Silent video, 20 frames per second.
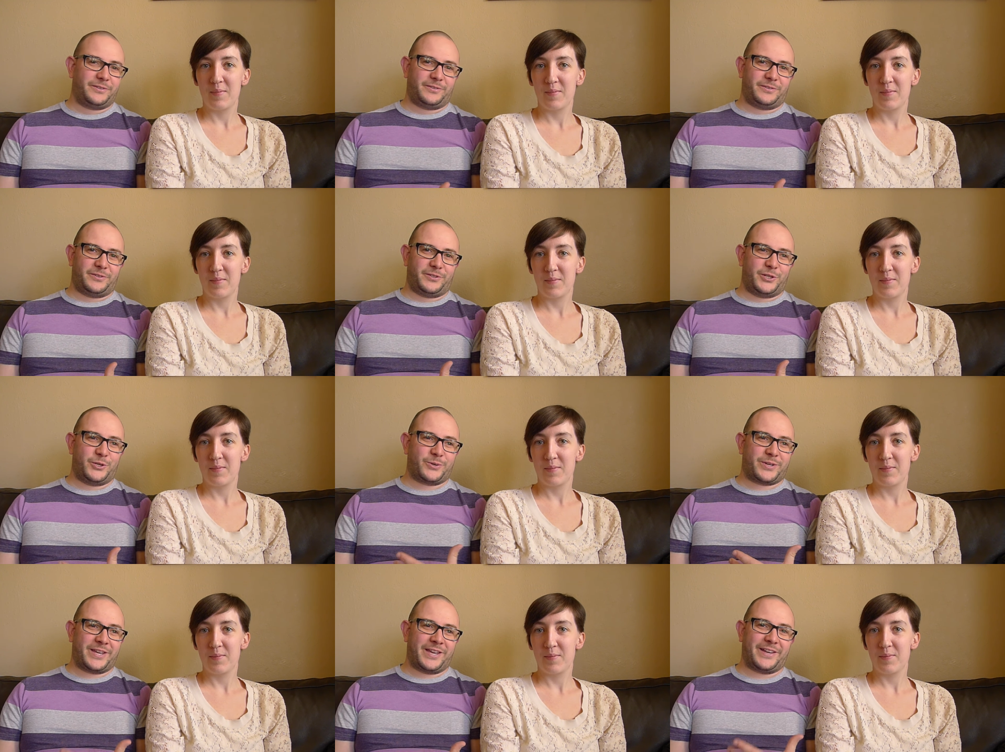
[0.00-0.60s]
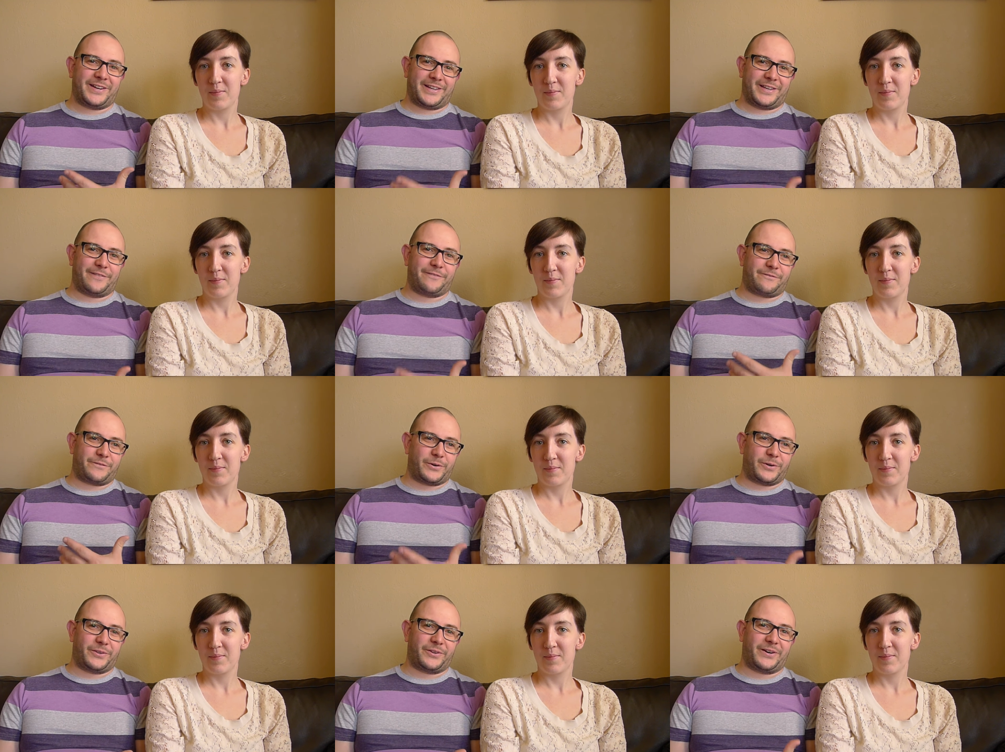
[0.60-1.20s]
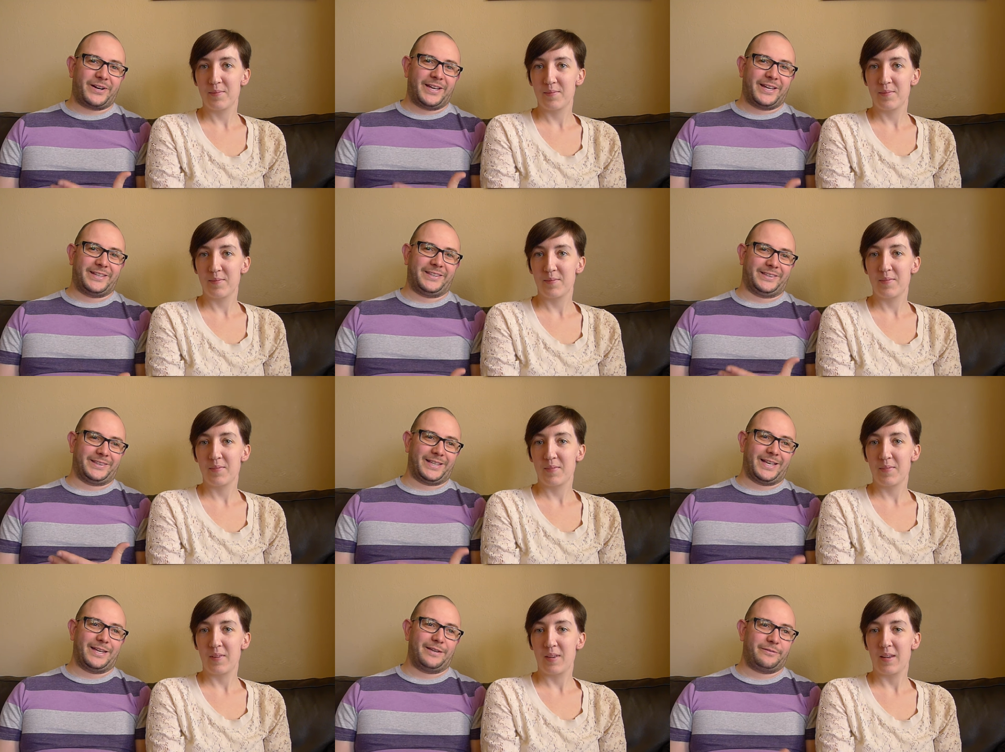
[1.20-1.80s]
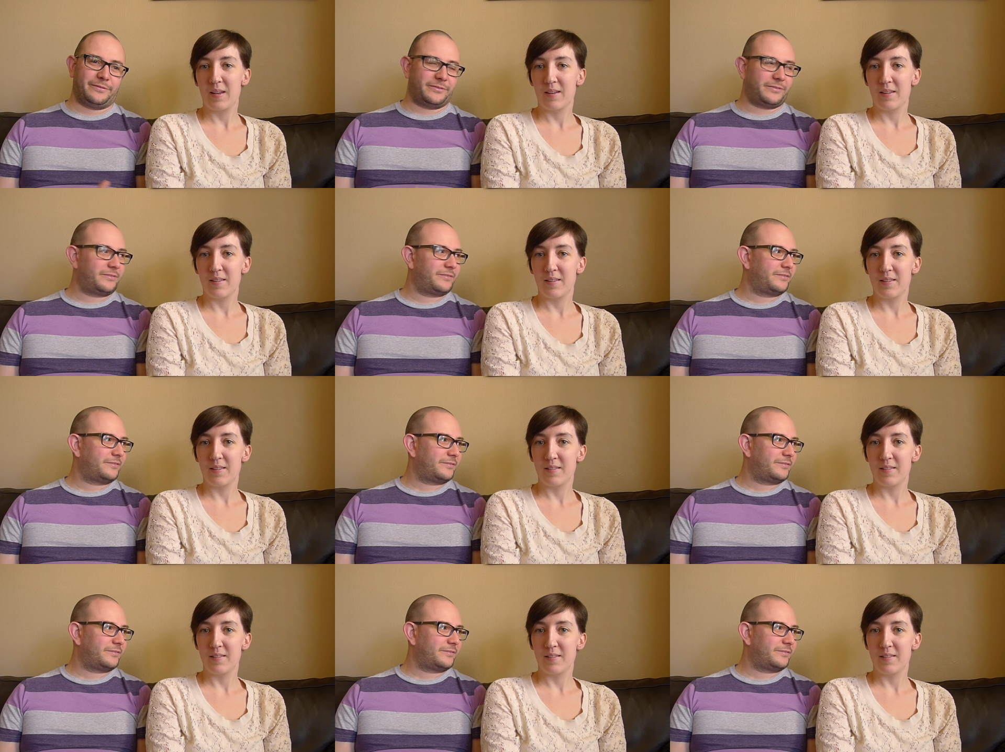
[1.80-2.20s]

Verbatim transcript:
Speaker 1: you can't get further ahead in life.